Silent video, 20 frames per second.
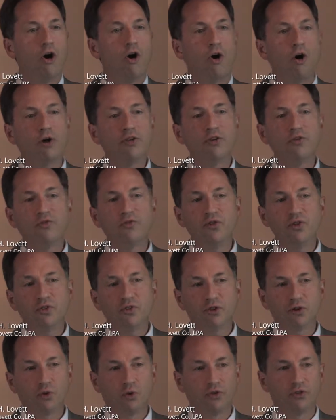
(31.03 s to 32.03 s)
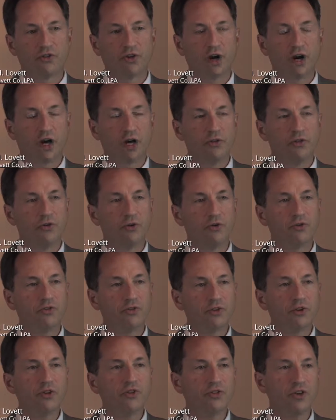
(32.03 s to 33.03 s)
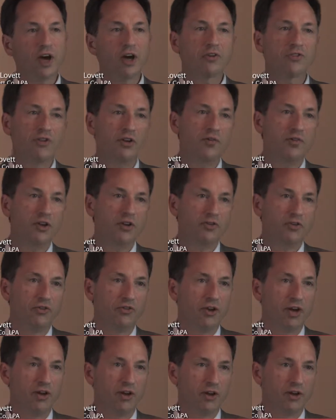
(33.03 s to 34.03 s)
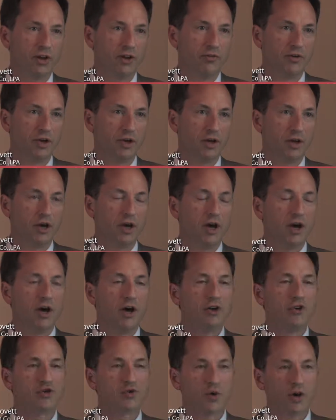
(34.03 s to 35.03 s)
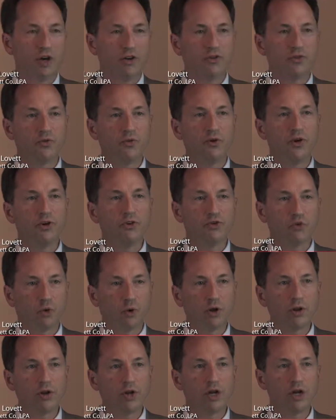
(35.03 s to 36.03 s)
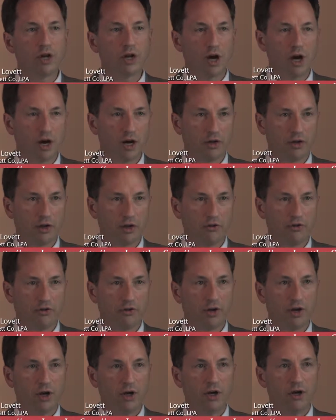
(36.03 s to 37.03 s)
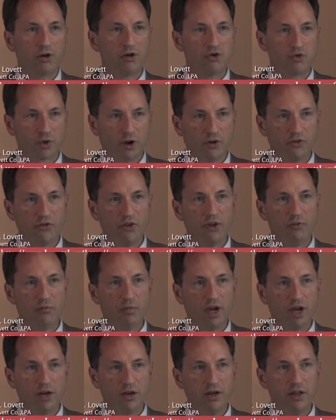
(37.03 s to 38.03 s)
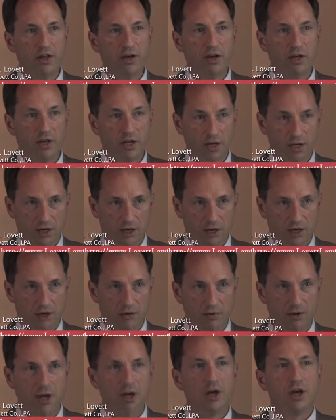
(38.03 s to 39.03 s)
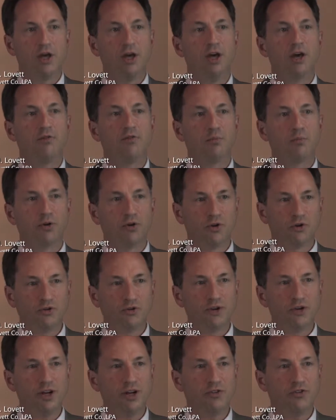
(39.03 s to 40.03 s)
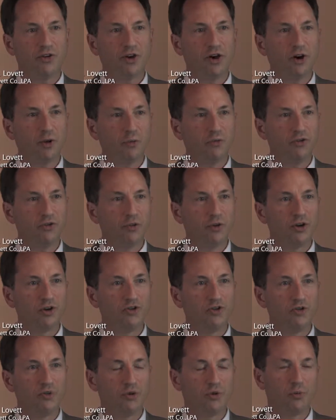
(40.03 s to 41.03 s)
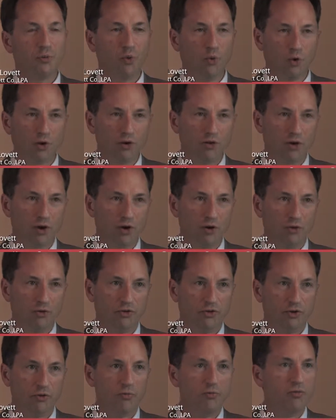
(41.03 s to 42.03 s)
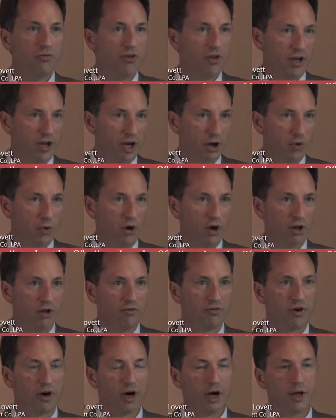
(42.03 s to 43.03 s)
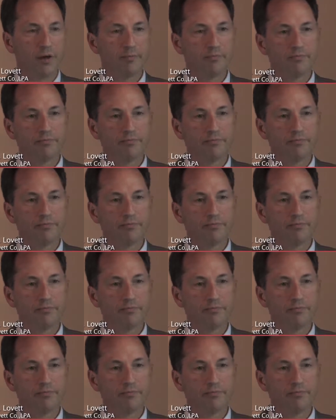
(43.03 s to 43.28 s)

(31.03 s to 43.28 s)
On the physical side, there are 6 activities of daily living: transferring, toileting, continence, dressing, bathing, and eating. If a person needs help doing 2 or more of those, then they qualify.